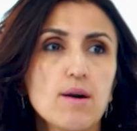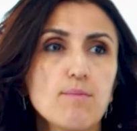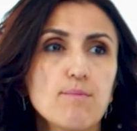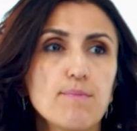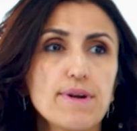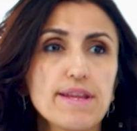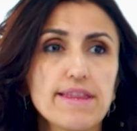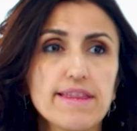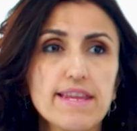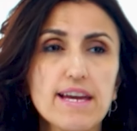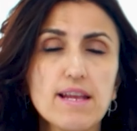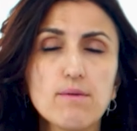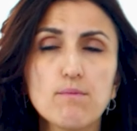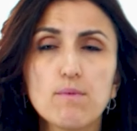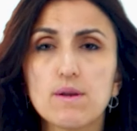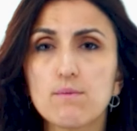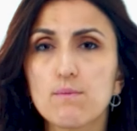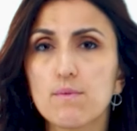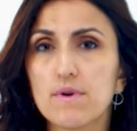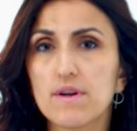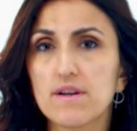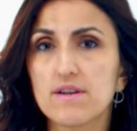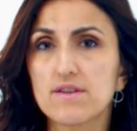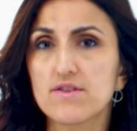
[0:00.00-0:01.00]
But then when
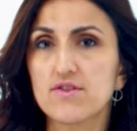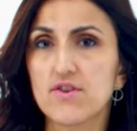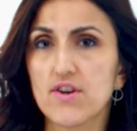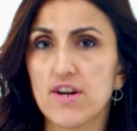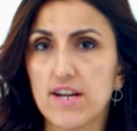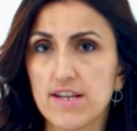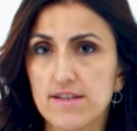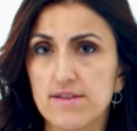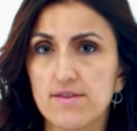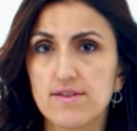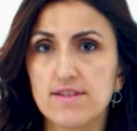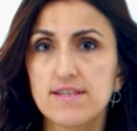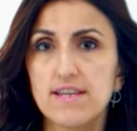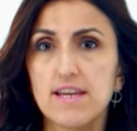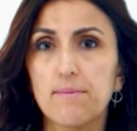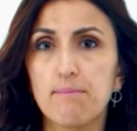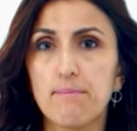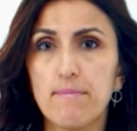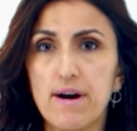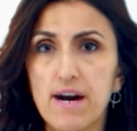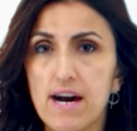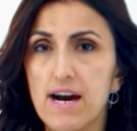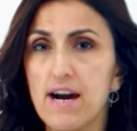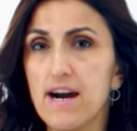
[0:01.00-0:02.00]
we're trying to say
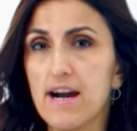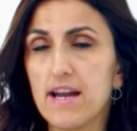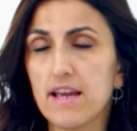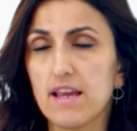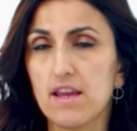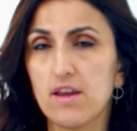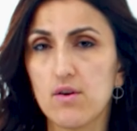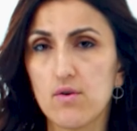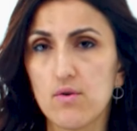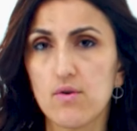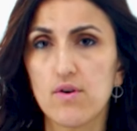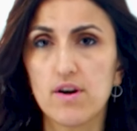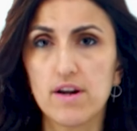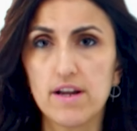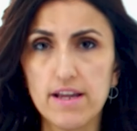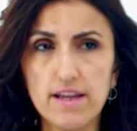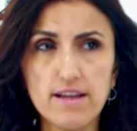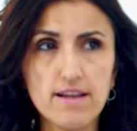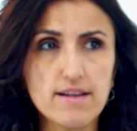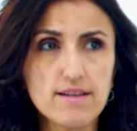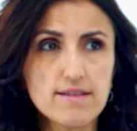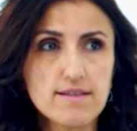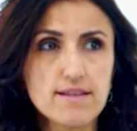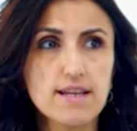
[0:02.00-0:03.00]
my, your,
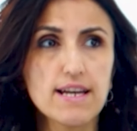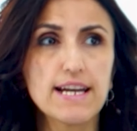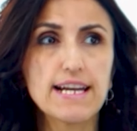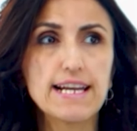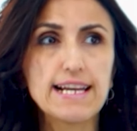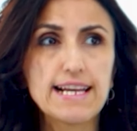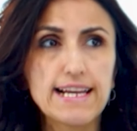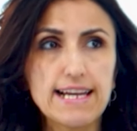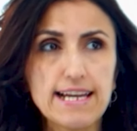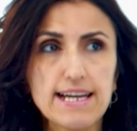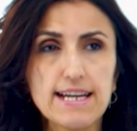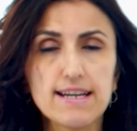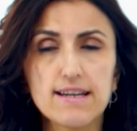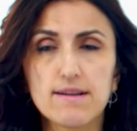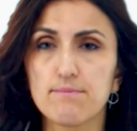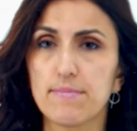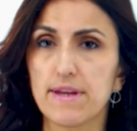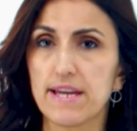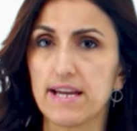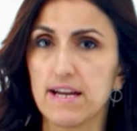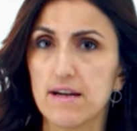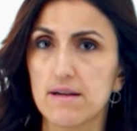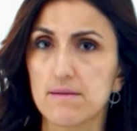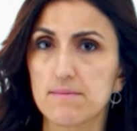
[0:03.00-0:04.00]
his, k
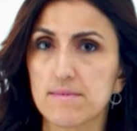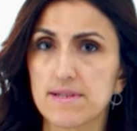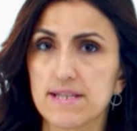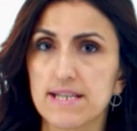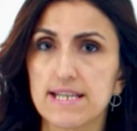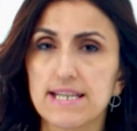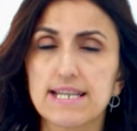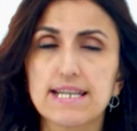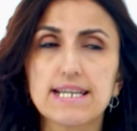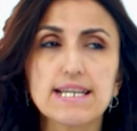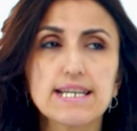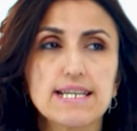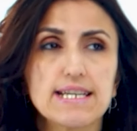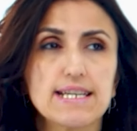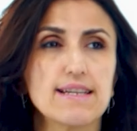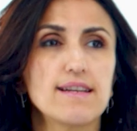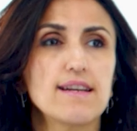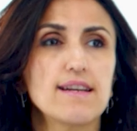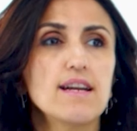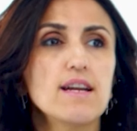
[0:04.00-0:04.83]
becomes g.